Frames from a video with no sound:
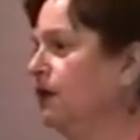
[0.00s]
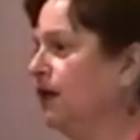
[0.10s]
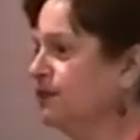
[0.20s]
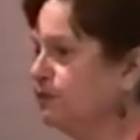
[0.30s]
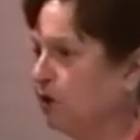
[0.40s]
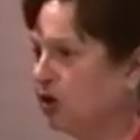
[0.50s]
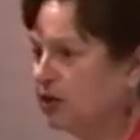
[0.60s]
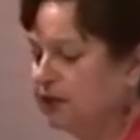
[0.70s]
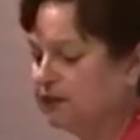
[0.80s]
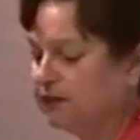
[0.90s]
As
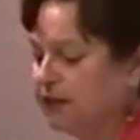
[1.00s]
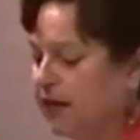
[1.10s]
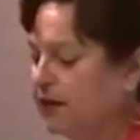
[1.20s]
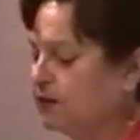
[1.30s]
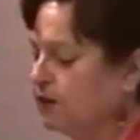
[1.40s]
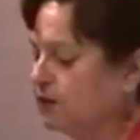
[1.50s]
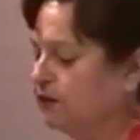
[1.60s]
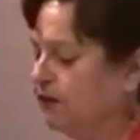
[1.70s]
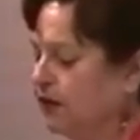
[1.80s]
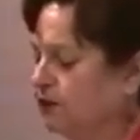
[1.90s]
Americans, ASR's
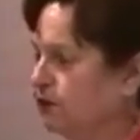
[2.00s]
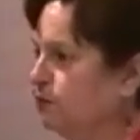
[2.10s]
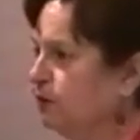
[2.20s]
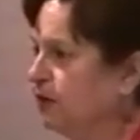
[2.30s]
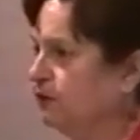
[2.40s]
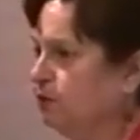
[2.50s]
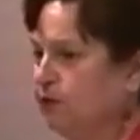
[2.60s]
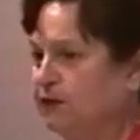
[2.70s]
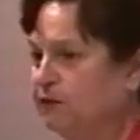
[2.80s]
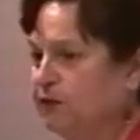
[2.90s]
founders believe in
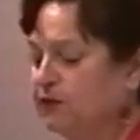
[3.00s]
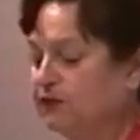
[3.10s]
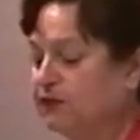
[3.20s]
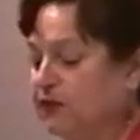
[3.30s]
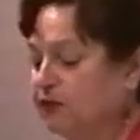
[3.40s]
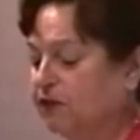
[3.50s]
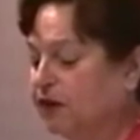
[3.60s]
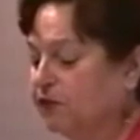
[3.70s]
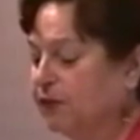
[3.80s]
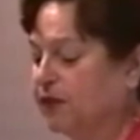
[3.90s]
principles of
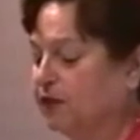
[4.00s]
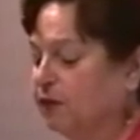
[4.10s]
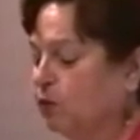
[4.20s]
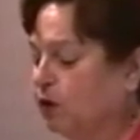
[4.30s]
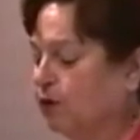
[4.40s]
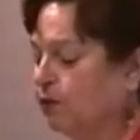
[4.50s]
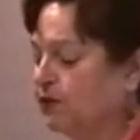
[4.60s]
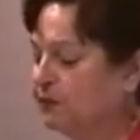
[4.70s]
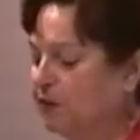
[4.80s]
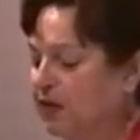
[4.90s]
self-government that were a
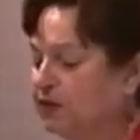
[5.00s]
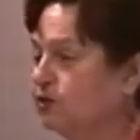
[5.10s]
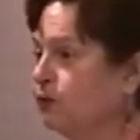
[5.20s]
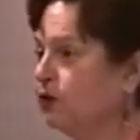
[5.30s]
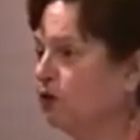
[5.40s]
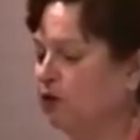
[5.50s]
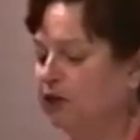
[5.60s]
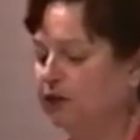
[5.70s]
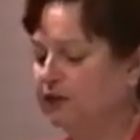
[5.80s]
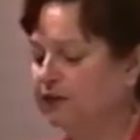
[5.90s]
response to an
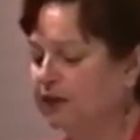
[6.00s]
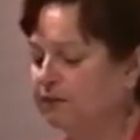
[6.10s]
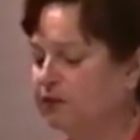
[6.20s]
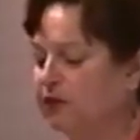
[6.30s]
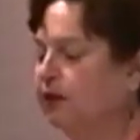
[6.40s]
earlier attempt